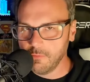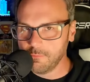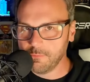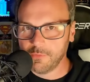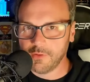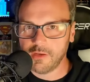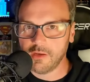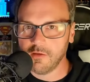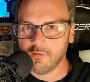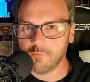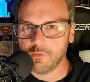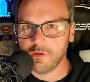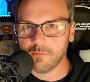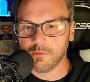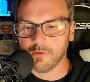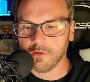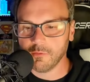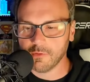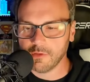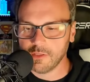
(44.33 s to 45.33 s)
Plenty of
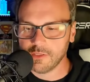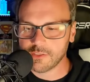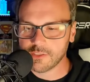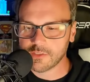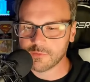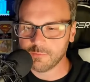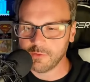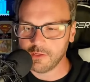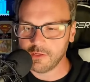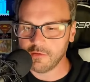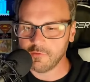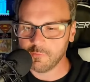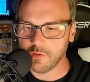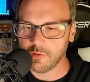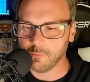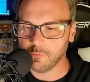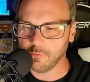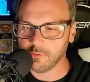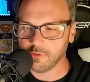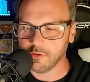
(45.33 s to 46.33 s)
people are religious. Plenty of
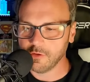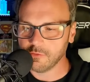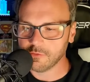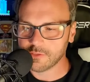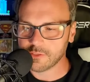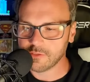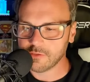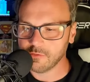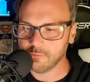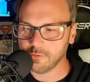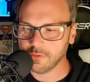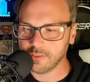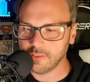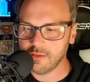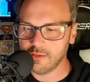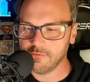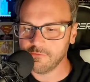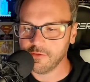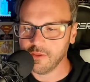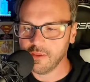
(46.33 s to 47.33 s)
people, you know, still
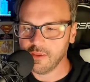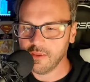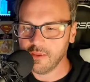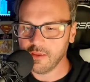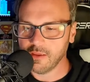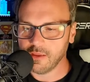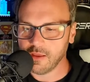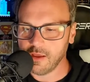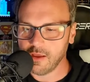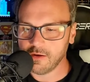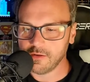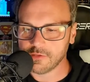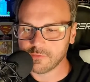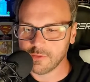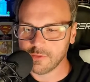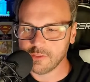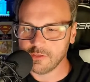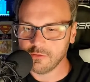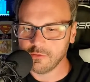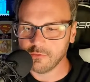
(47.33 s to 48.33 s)
believe in God as
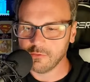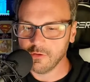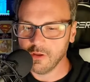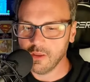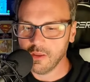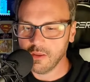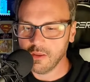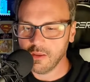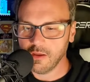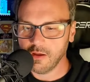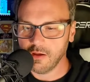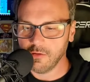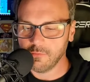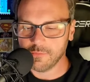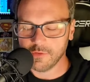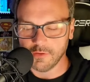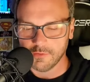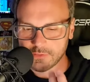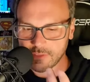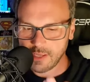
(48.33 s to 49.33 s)
we do,
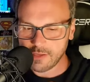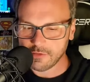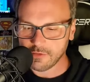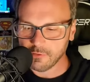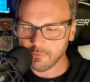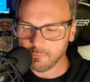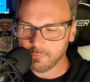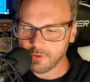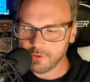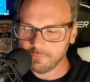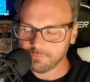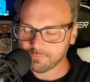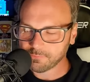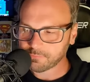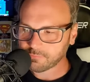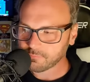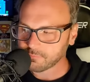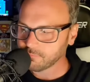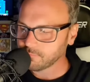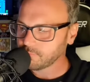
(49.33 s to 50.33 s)
um, you know, as I do, but
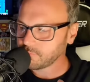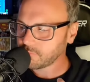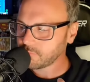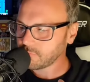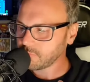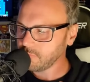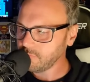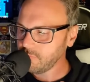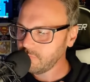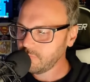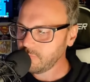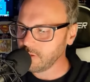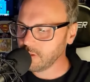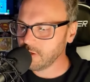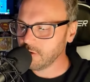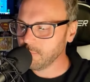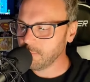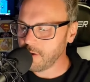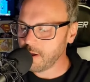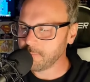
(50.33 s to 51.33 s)

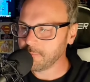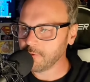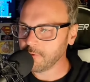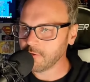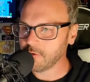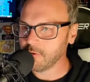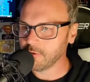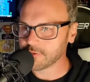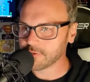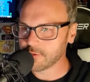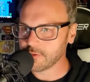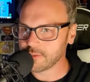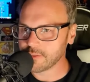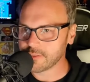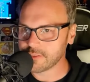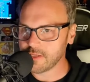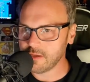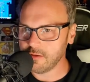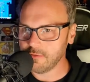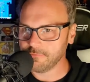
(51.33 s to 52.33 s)
you know, popular culture
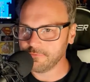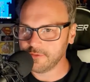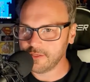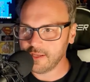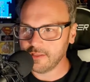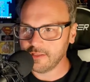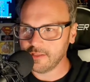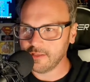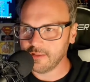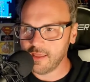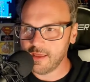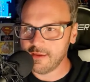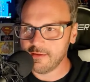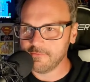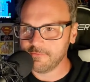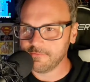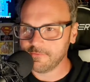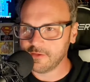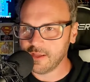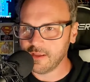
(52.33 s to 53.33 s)
itself, daily
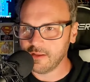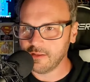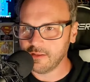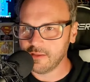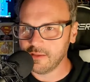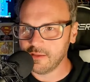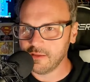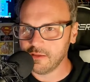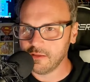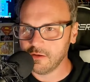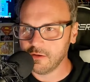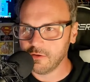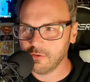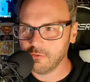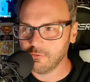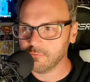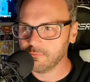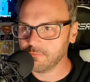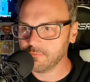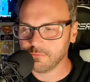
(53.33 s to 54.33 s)
life, daily, you
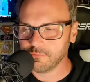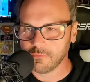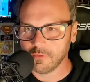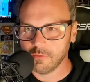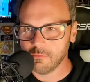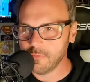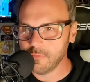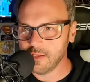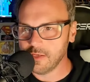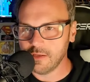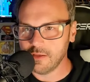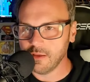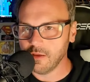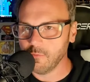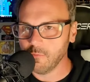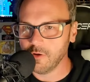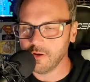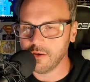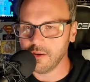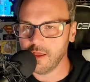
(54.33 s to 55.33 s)
know, media
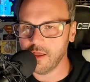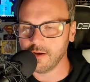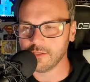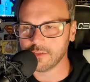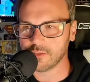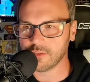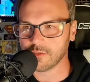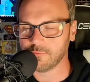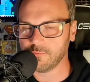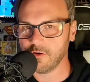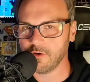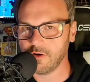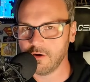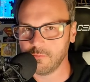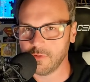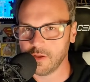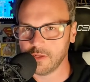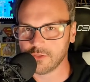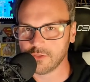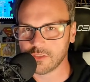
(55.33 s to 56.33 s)
and whatnot is just very
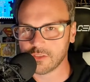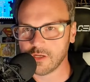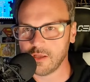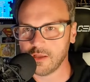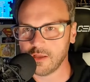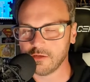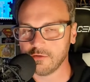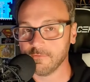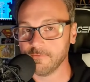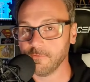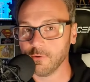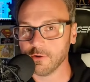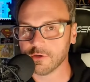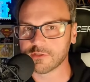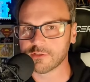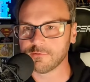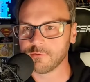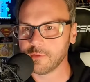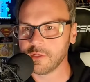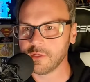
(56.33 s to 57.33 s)
much uh,
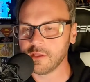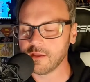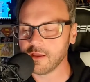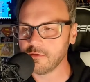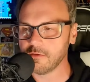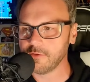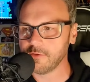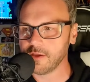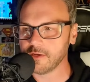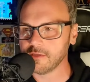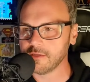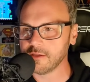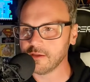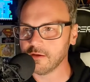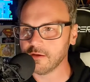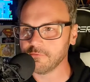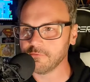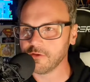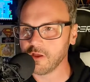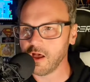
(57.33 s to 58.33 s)
divorced from any kind of idea
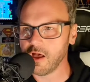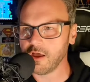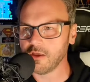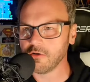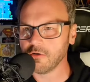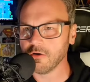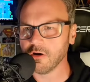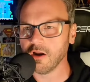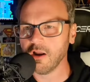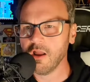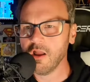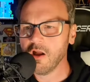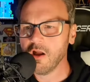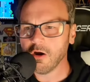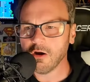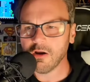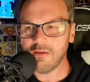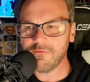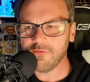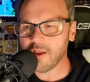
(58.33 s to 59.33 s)
of God or,
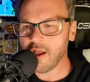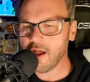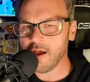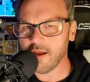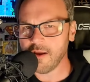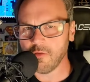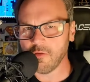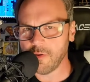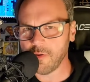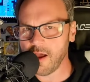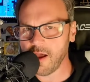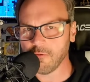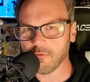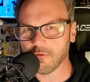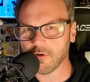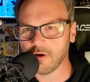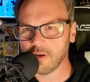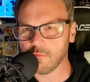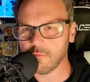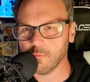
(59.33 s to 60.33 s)
or even a higher
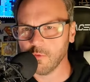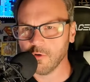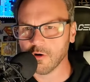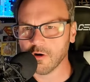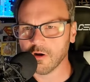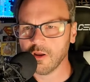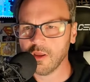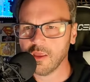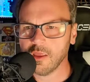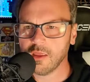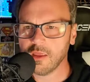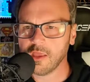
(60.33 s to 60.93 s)
power anymore.